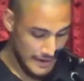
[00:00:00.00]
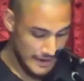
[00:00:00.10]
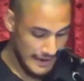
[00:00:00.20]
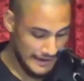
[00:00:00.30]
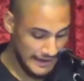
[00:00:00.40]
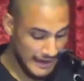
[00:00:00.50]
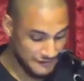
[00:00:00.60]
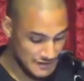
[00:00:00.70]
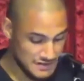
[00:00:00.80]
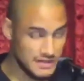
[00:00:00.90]
And after
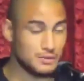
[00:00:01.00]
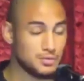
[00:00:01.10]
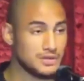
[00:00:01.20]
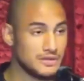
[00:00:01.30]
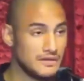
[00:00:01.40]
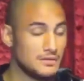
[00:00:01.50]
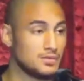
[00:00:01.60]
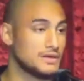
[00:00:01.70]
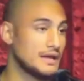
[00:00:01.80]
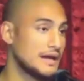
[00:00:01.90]
so, they
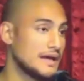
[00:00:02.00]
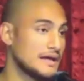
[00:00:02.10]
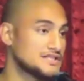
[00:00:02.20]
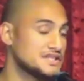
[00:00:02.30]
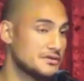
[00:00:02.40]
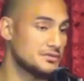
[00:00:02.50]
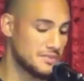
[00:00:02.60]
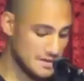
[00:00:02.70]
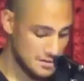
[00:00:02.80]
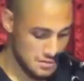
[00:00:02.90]
would share a
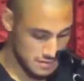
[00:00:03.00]
meal,